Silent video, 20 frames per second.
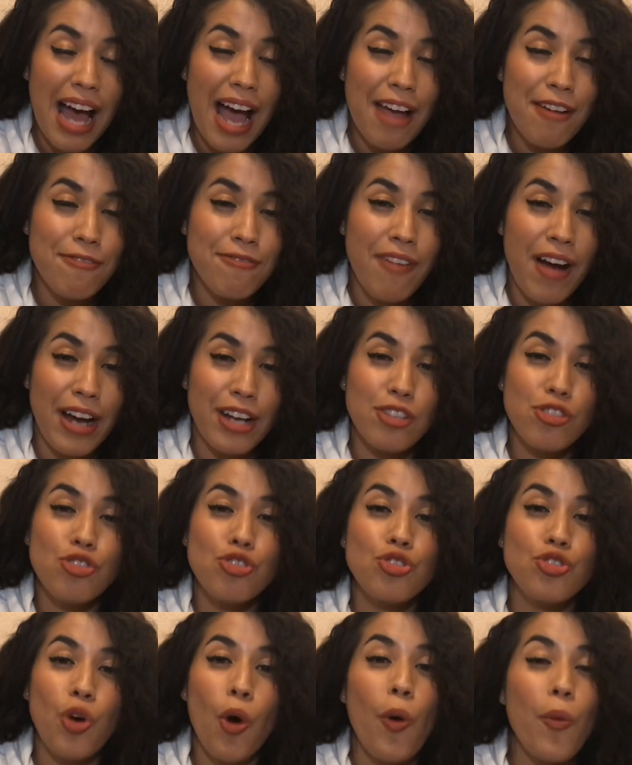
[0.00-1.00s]
I find
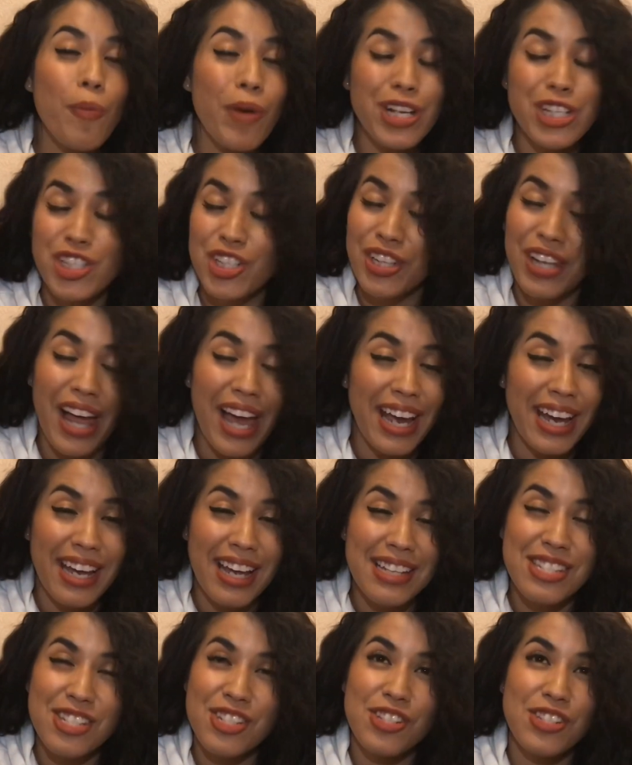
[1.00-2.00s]
so much light.
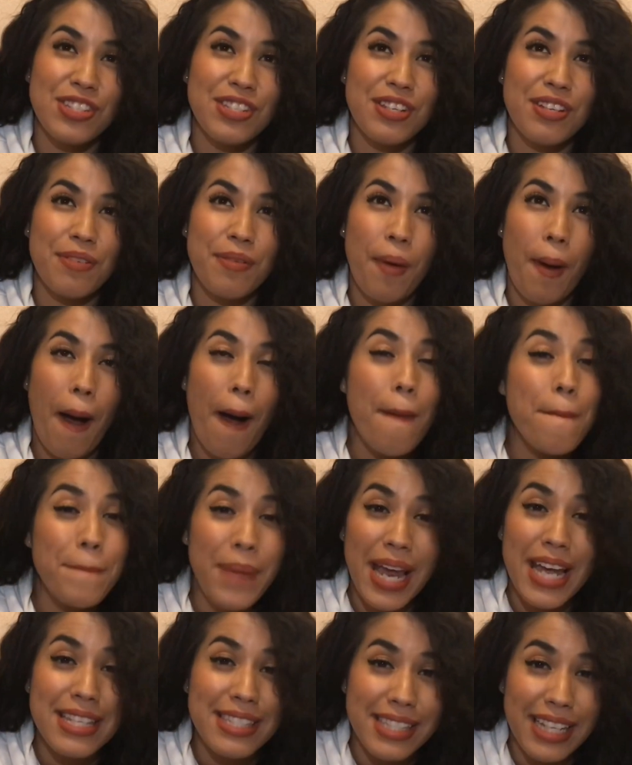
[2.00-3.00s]
It's just
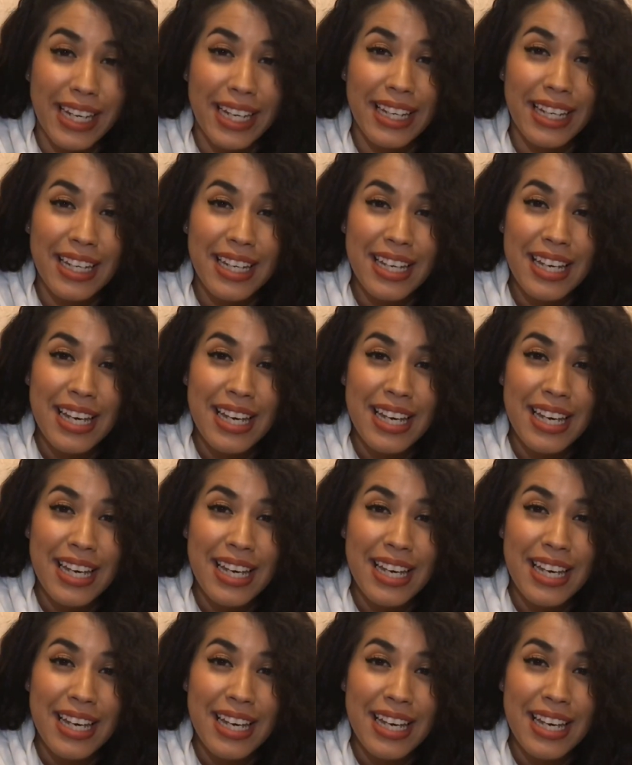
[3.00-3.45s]
amazing.